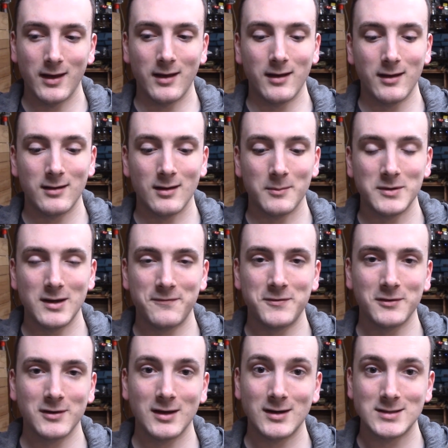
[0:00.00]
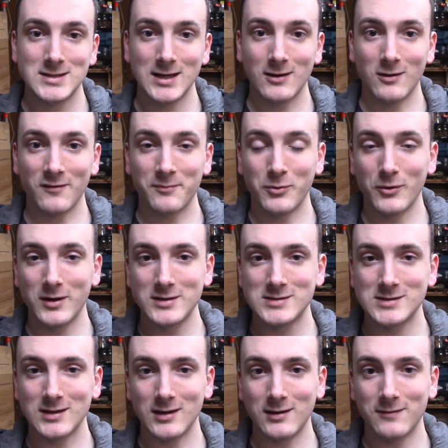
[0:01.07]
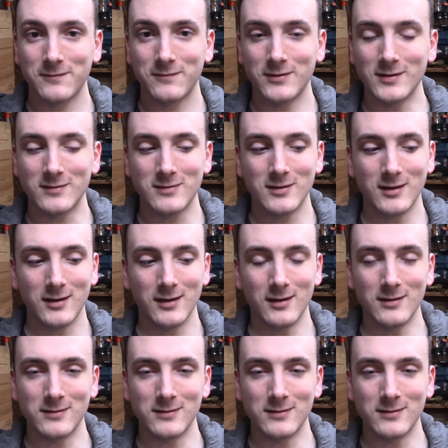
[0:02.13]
And I'm definitely going to take off points if this thing